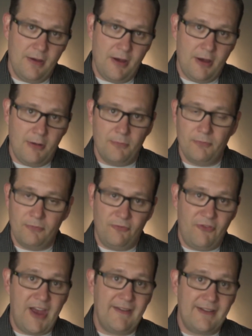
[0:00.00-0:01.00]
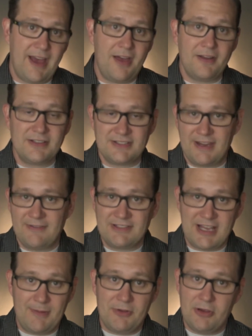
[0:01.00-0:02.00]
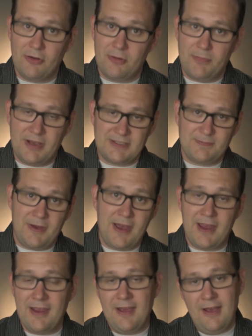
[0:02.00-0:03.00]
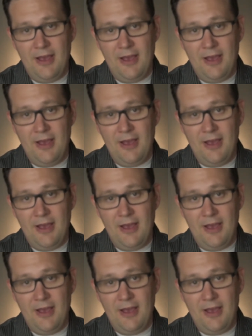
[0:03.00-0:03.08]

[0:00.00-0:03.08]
$5 every time you go to Best Buy.